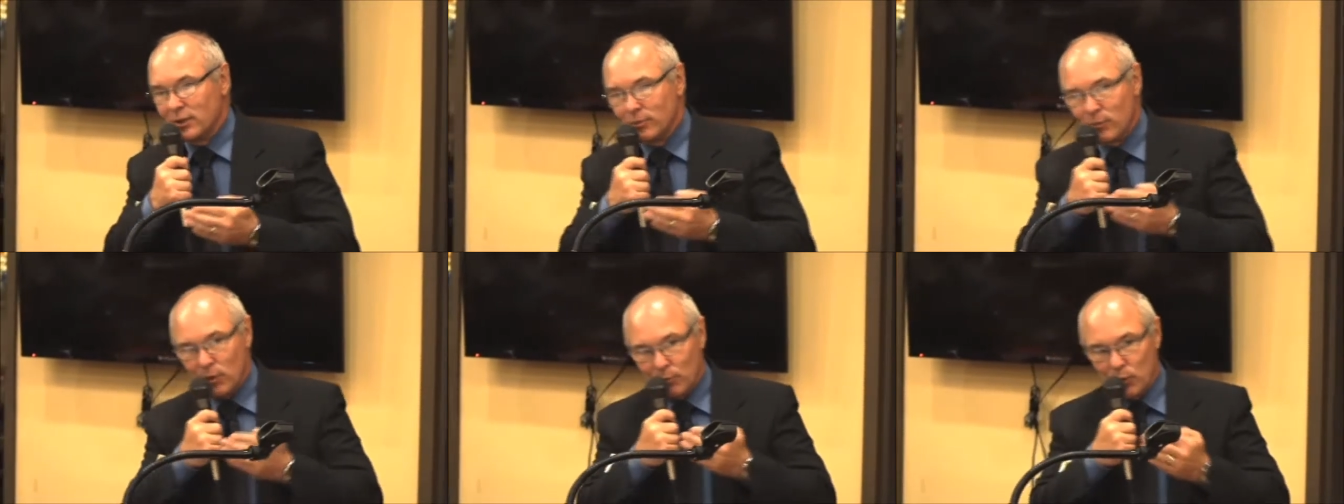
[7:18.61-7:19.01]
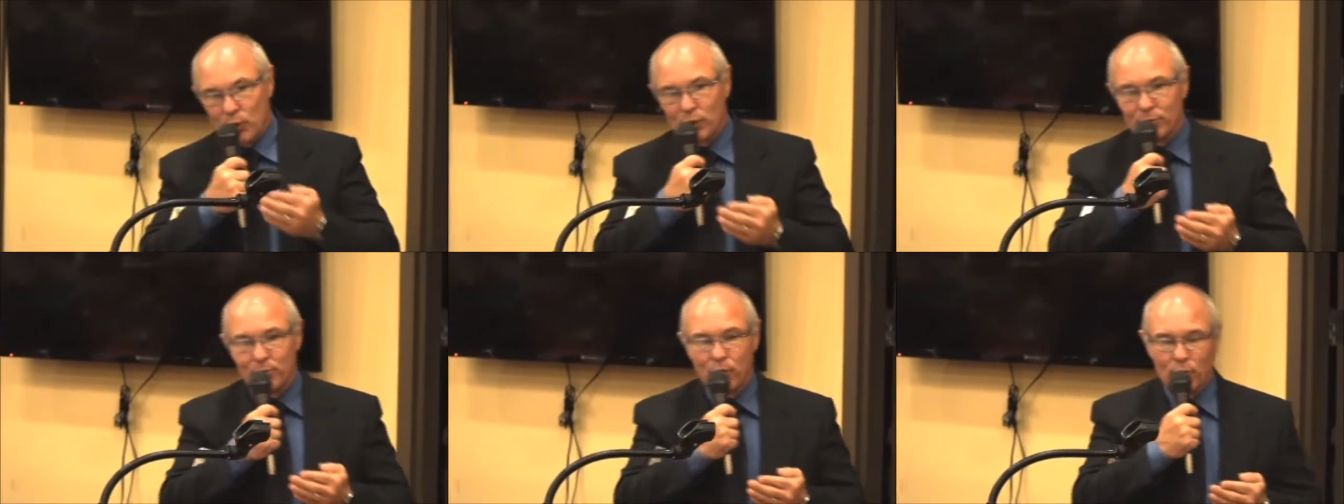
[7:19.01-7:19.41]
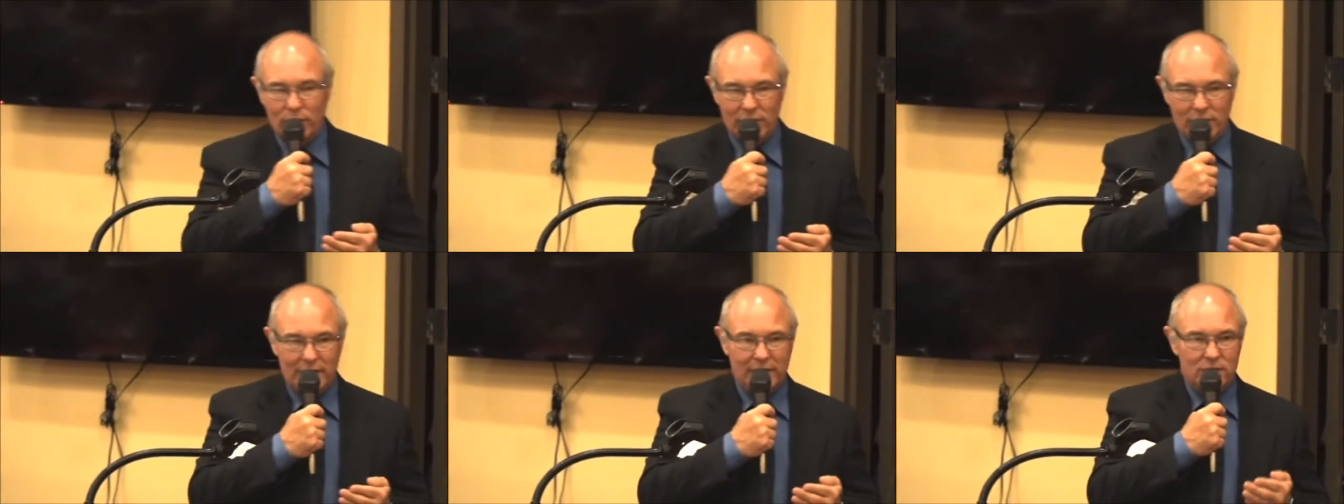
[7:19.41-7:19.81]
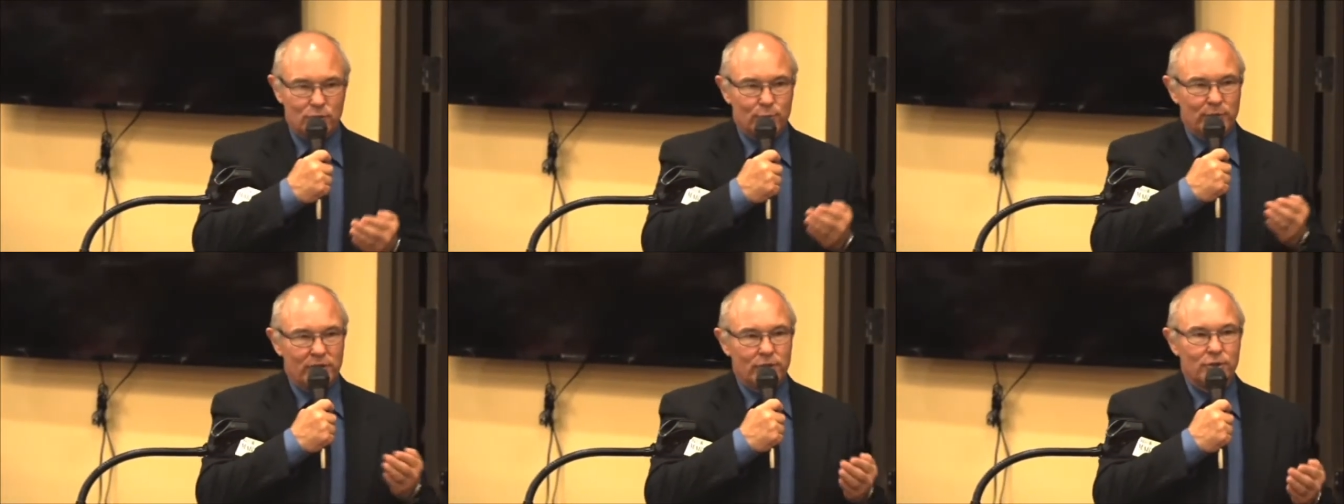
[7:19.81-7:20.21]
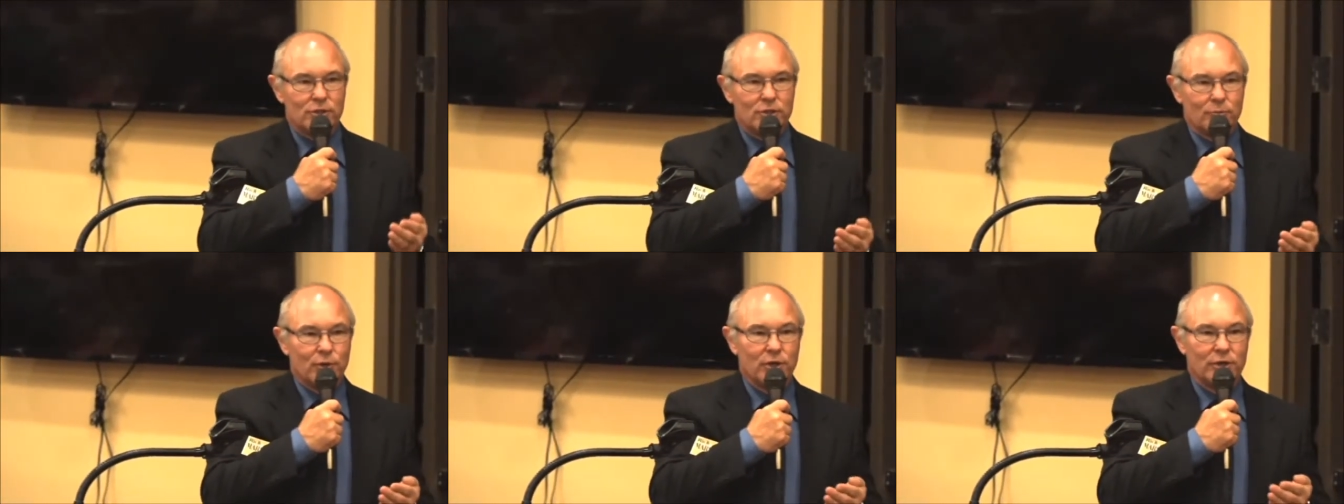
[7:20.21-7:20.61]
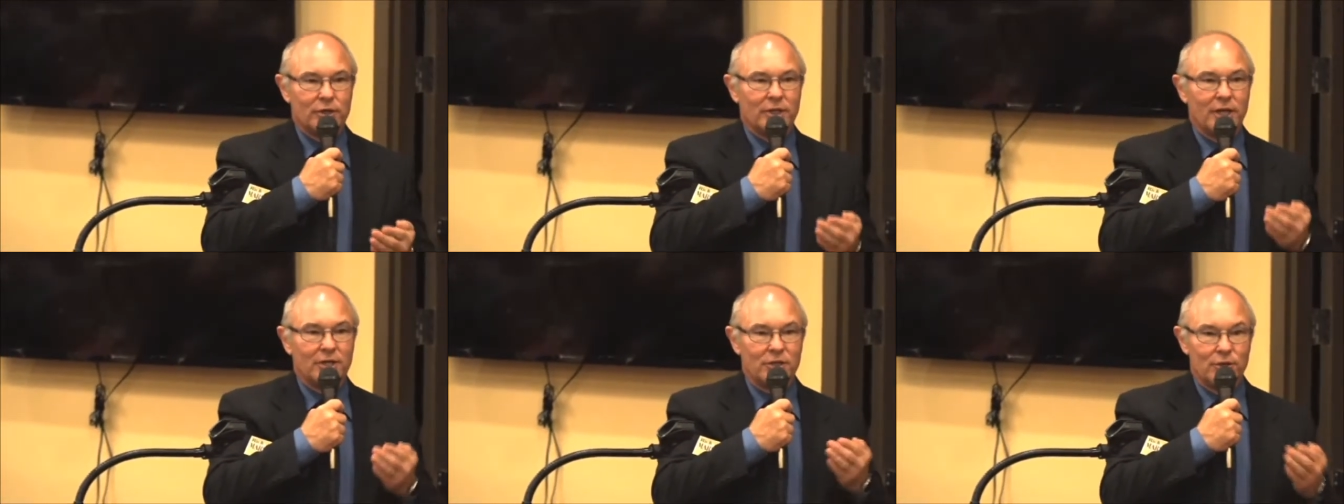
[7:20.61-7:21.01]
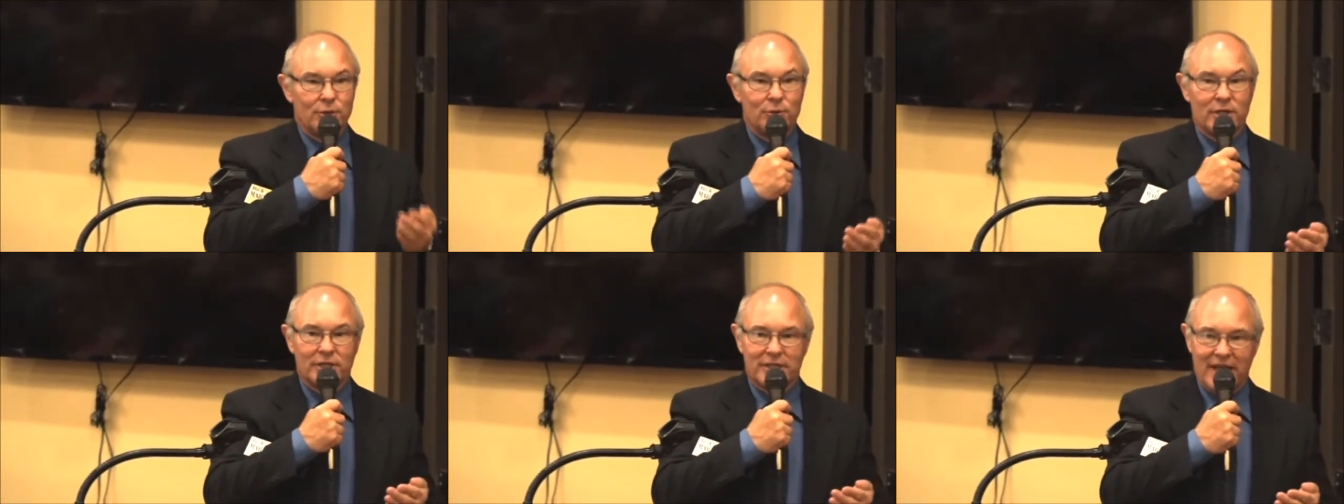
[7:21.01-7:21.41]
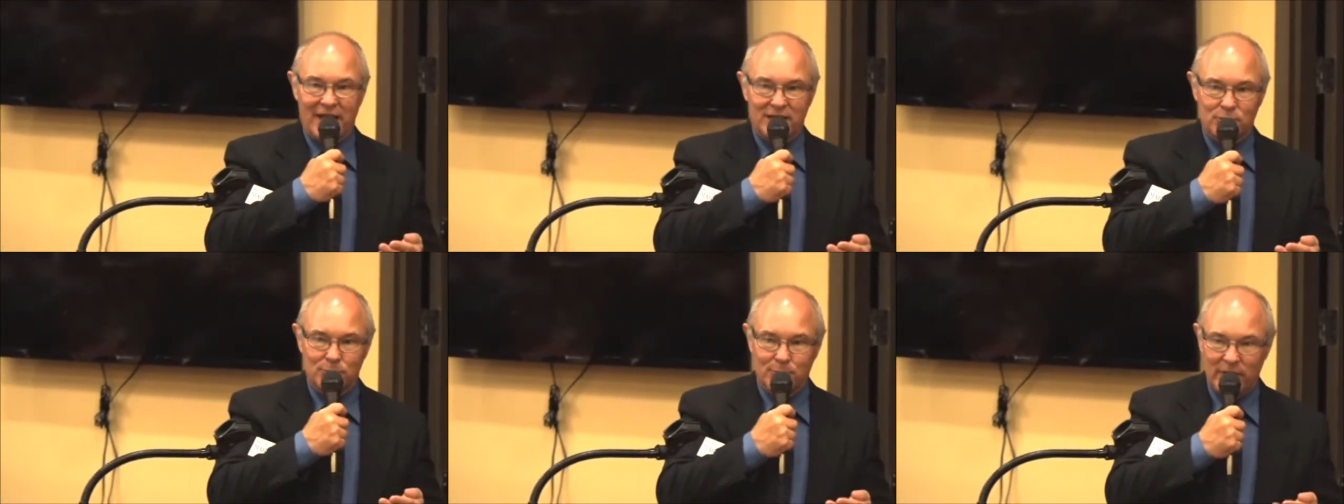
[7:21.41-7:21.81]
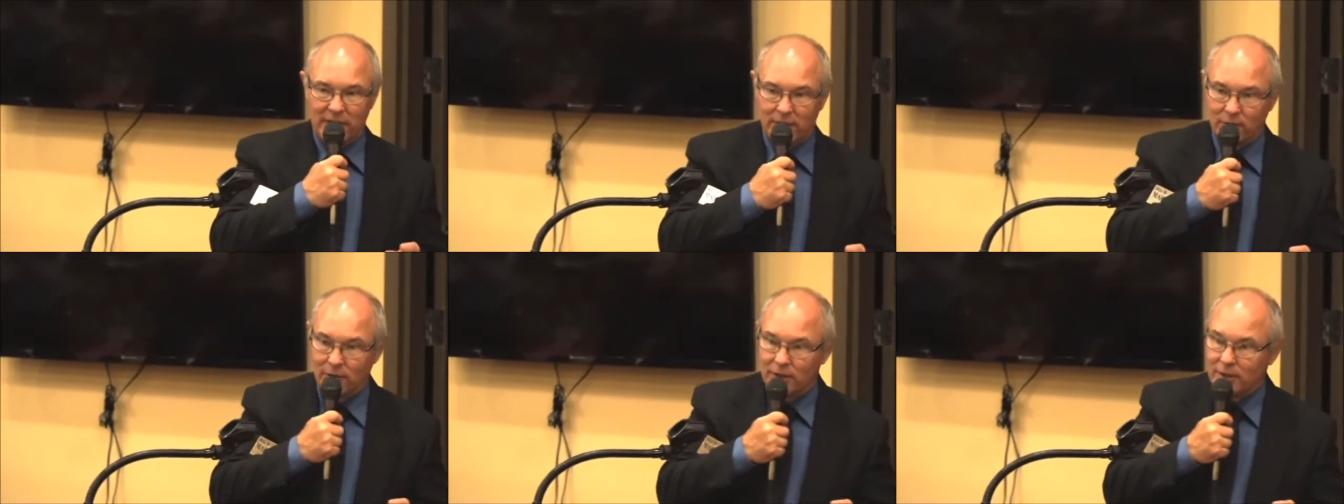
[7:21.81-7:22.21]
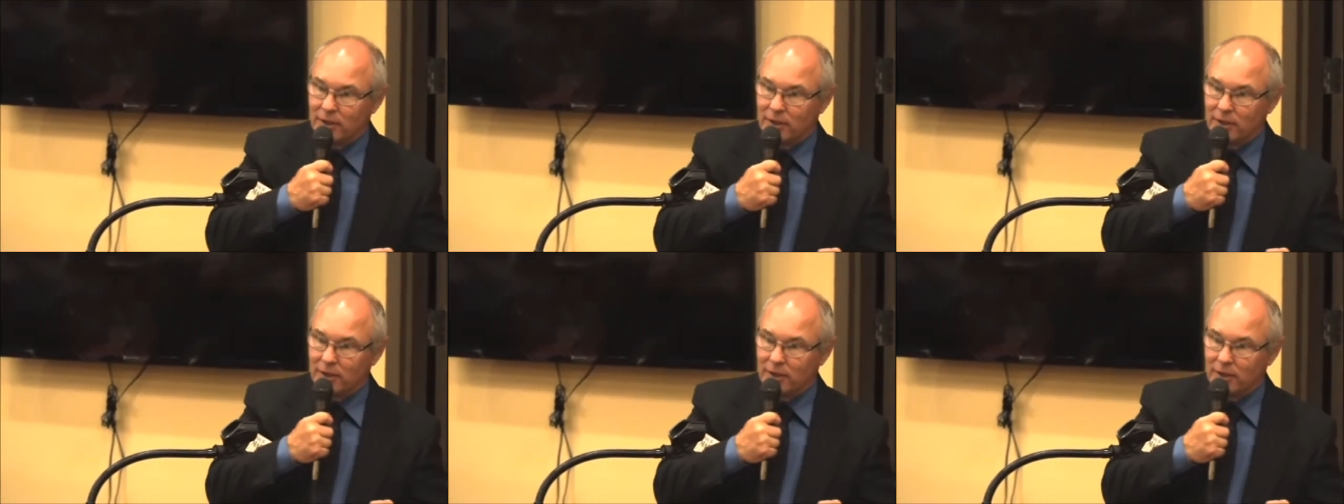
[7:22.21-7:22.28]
But more importantly, it's reduced the burden on you, the taxpayer.